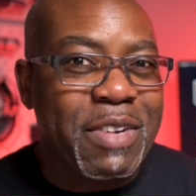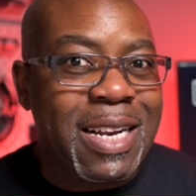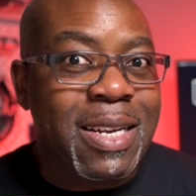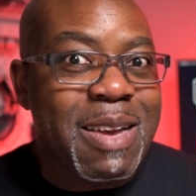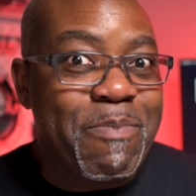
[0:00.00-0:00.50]
a
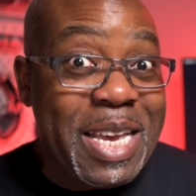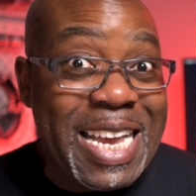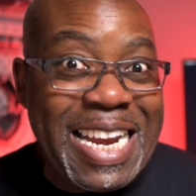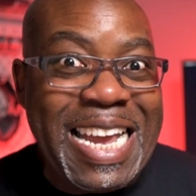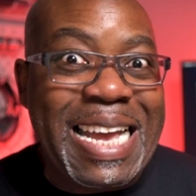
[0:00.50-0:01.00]
clear
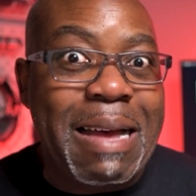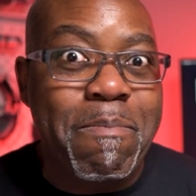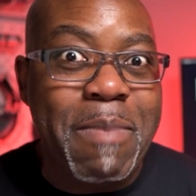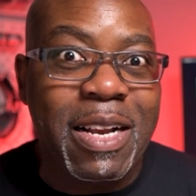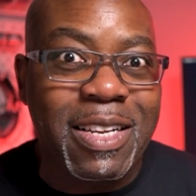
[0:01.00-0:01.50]
beginning,
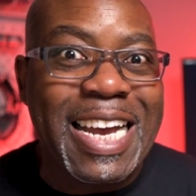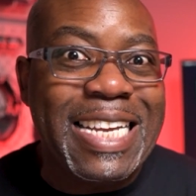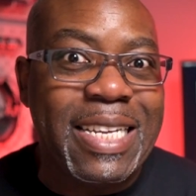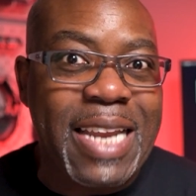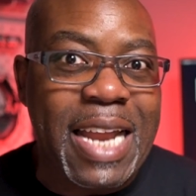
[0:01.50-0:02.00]
middle,
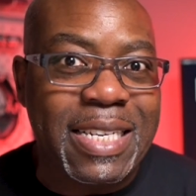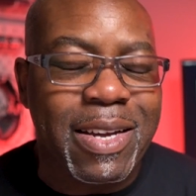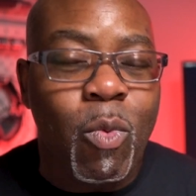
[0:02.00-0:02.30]
and an end.